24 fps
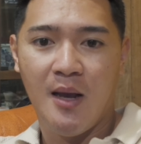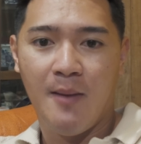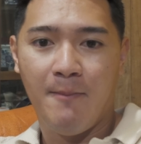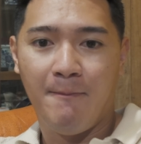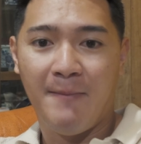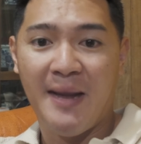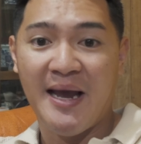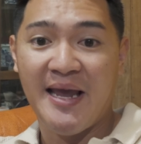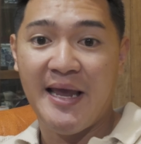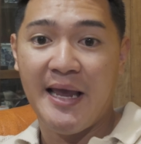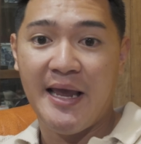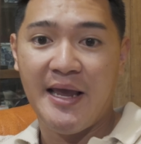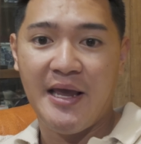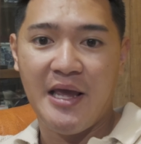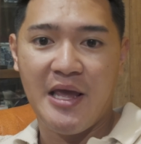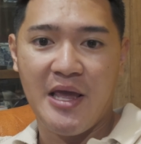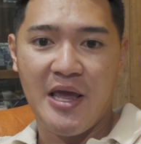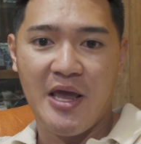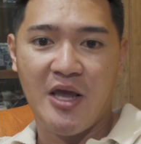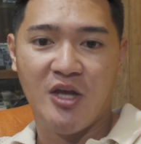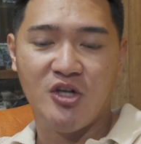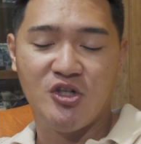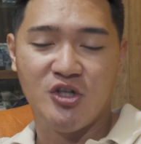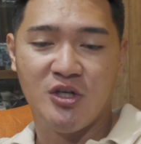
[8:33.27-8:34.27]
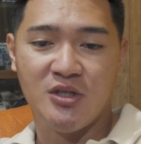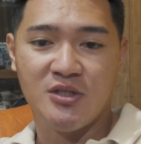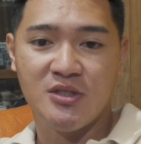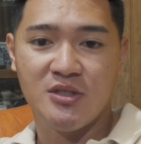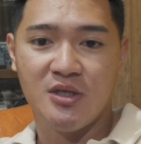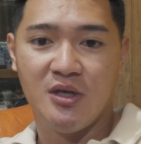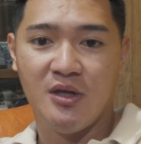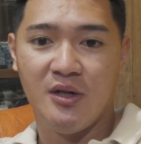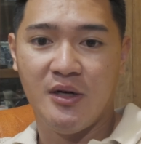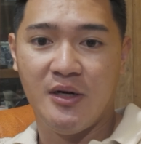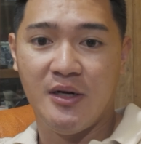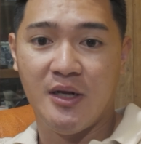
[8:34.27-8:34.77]
My AI agent
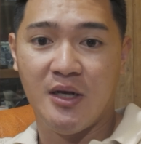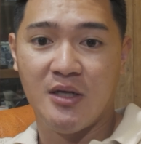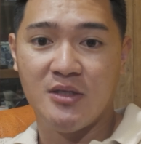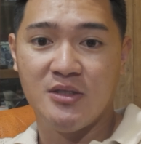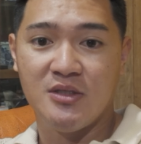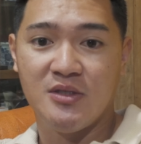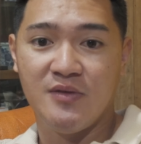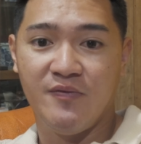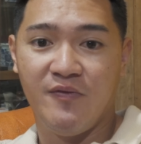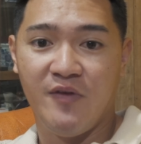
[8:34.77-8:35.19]
does